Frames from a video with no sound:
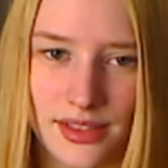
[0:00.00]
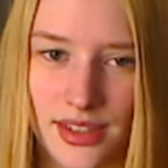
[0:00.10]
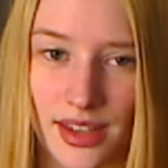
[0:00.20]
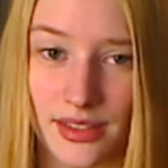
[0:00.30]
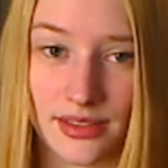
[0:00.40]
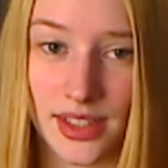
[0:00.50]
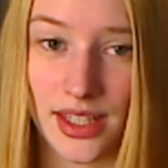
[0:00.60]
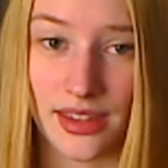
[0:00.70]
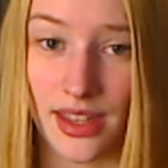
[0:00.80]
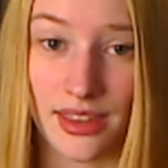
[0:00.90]

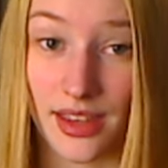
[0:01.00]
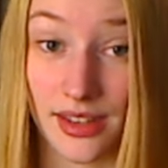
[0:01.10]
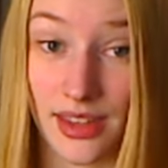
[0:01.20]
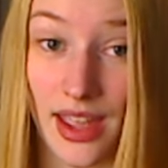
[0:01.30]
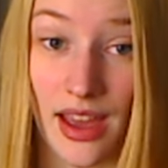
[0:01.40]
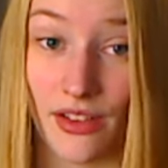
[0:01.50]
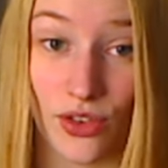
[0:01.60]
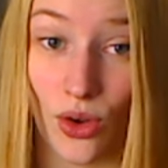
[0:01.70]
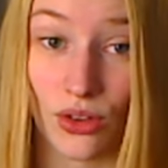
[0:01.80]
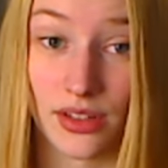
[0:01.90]
suddenly they think they have
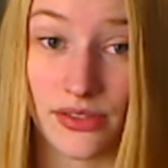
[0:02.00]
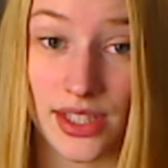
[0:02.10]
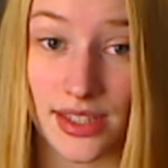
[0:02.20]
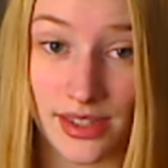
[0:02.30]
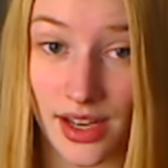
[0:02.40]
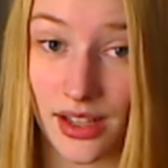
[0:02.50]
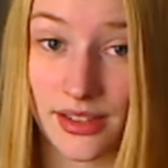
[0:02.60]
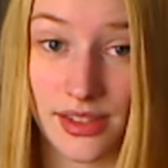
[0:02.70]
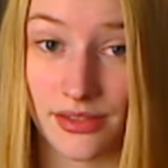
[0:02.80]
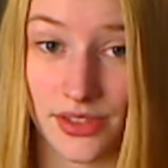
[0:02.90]
all of these
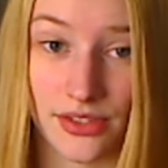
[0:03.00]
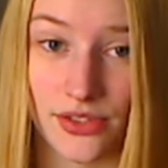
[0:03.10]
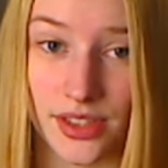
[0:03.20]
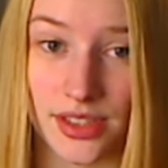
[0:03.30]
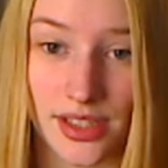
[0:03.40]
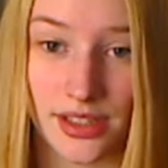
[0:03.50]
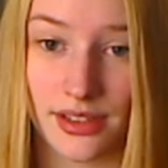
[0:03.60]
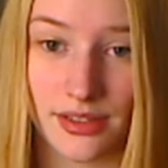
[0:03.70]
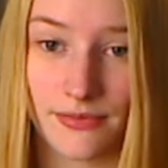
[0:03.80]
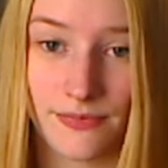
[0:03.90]
tons of
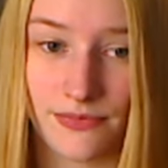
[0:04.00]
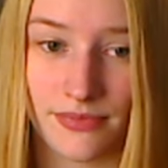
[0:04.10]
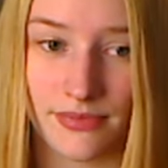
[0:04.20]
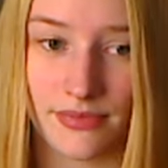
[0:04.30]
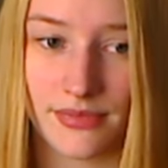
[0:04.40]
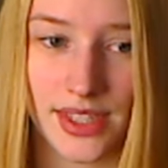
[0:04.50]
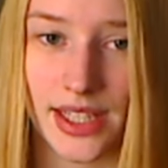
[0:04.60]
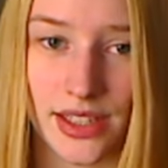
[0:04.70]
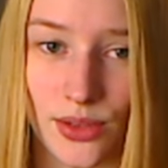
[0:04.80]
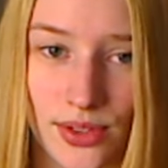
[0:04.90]
different
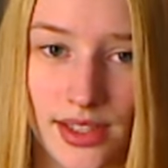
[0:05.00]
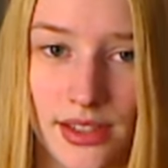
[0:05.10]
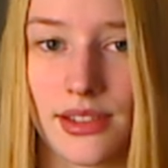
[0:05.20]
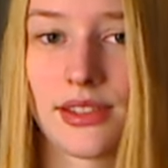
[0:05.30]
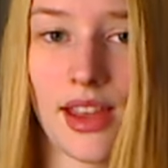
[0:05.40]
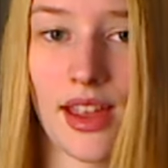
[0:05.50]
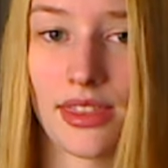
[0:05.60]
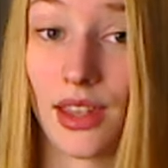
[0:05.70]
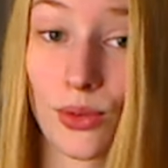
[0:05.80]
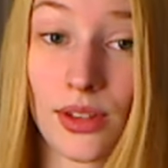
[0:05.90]
diagnoses,
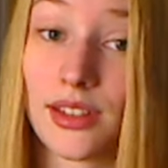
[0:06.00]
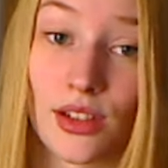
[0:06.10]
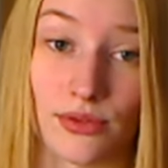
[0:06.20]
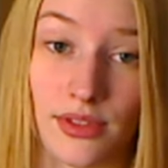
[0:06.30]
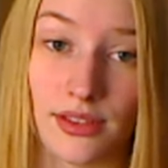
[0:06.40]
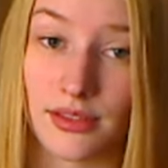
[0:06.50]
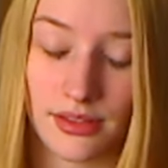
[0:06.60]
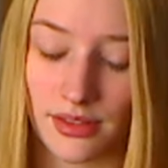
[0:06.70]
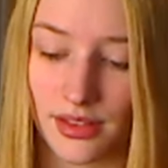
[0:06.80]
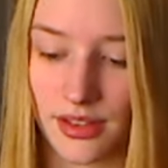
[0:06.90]
and they really don't.
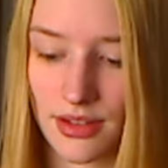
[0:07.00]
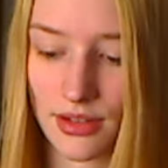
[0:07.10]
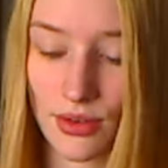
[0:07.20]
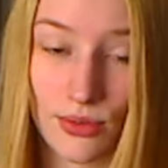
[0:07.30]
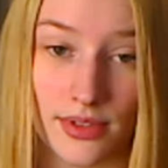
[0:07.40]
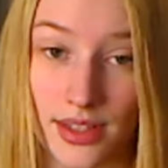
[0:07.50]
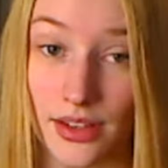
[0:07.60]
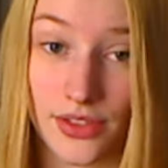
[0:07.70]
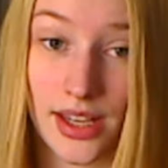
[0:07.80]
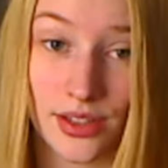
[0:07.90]
So
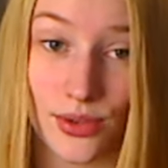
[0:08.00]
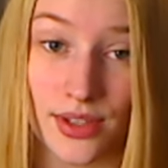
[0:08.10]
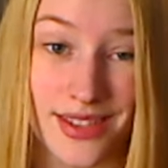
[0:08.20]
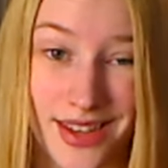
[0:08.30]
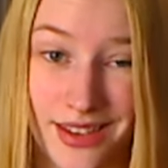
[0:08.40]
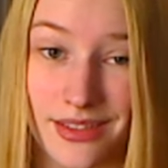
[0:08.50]
self-diagnosis,